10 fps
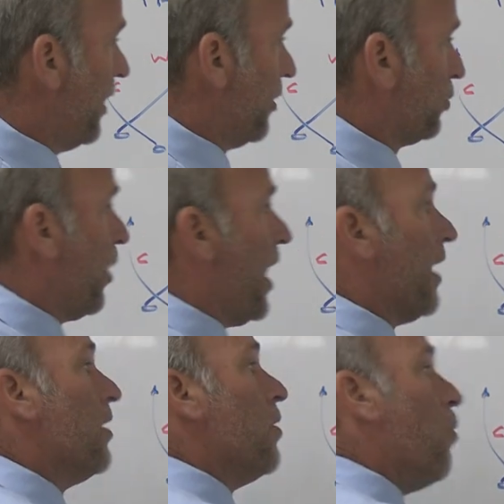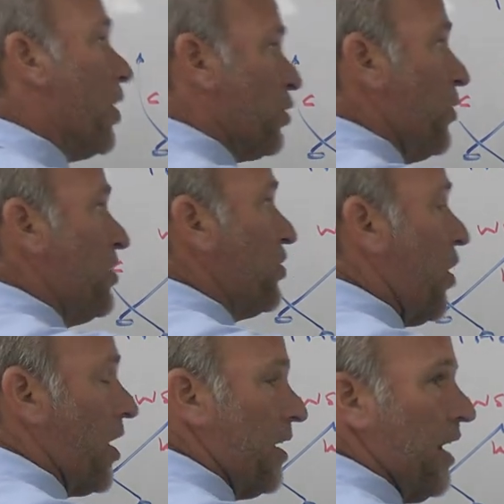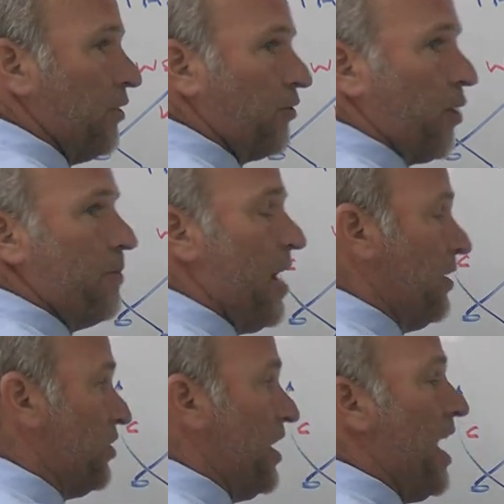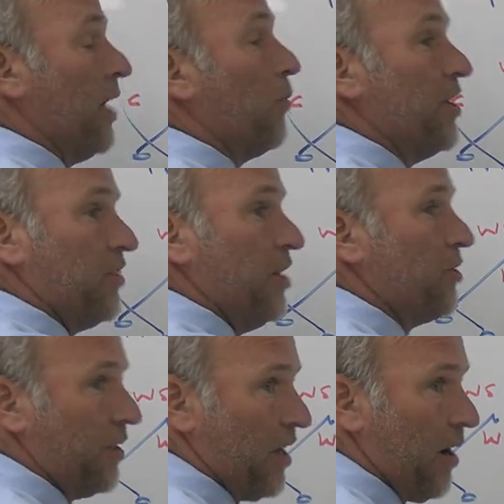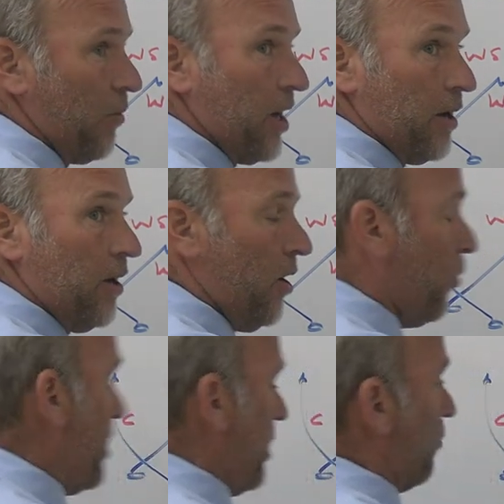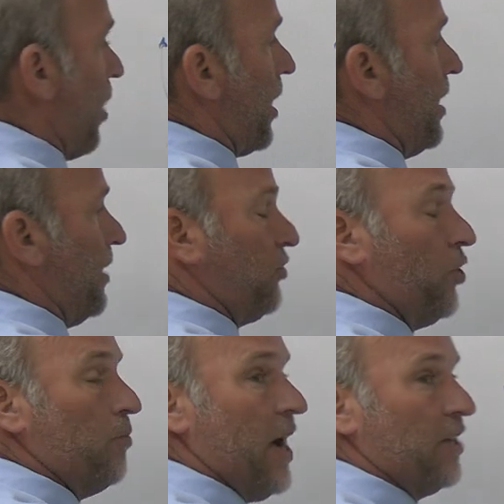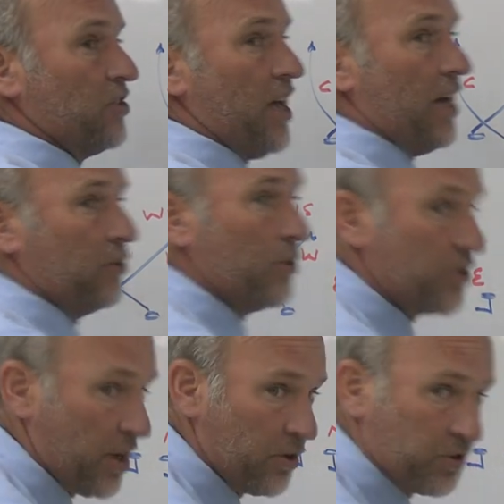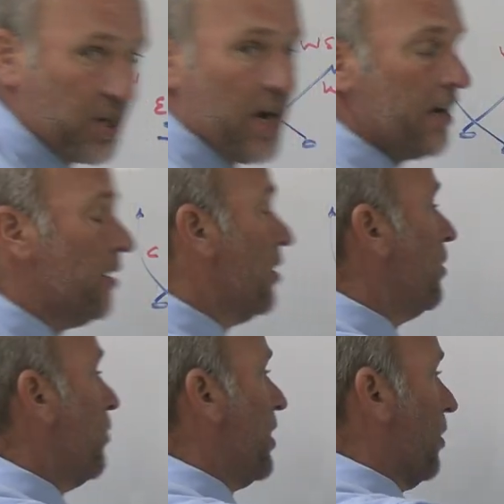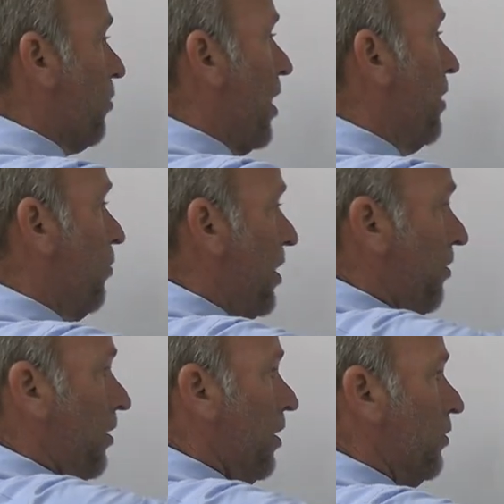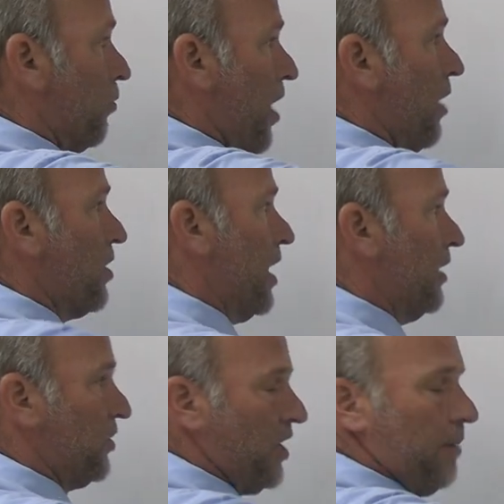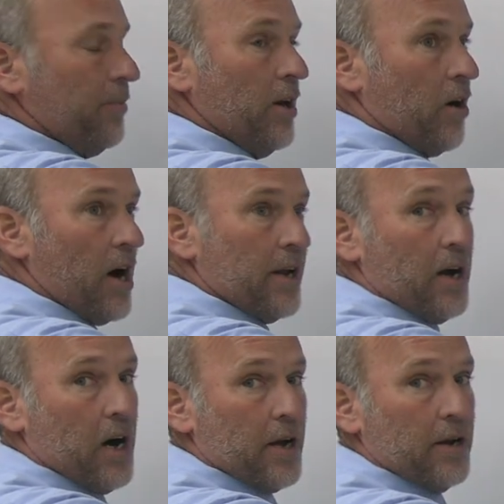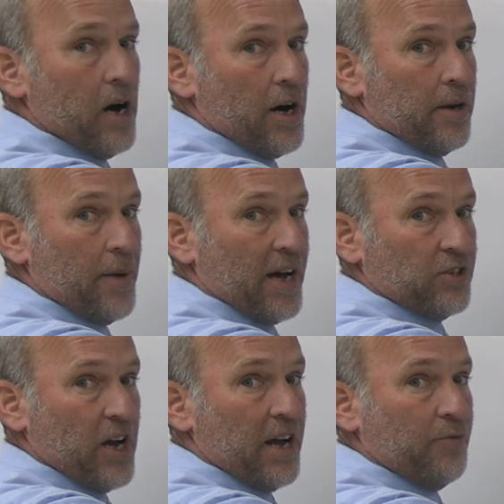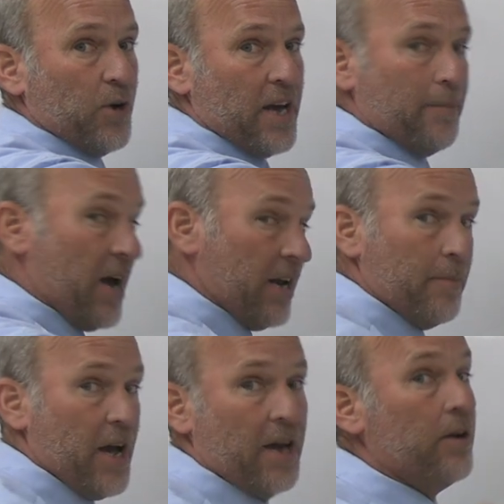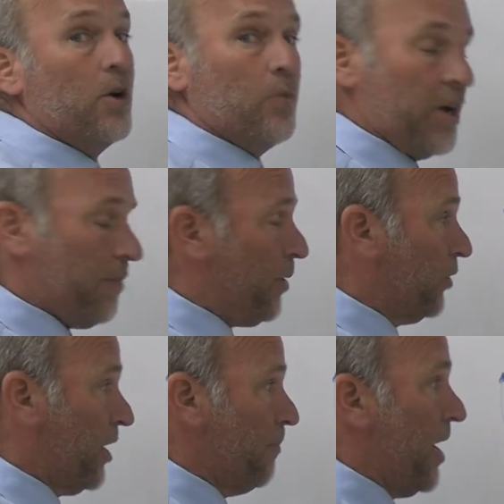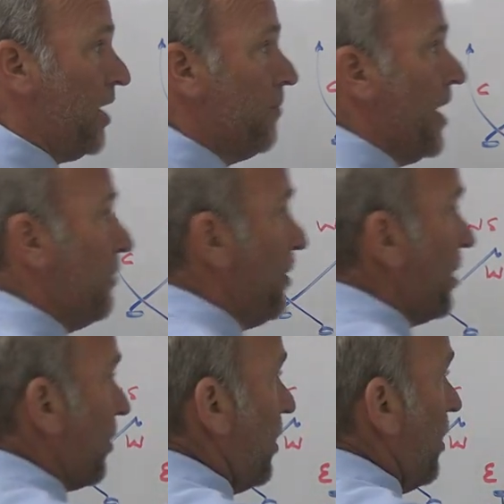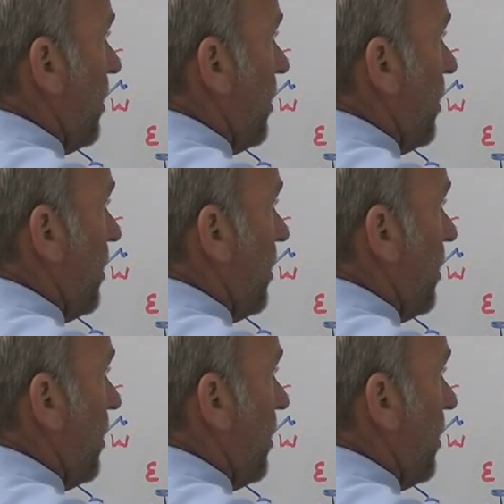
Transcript: Here's why. Once we start it as three-man snag, we teach it that way. We can run it as two-man snag to a single side. We can run it with the rail concept, all right, on the backside. If we get man-to-man, we can build in a man-to-man beater.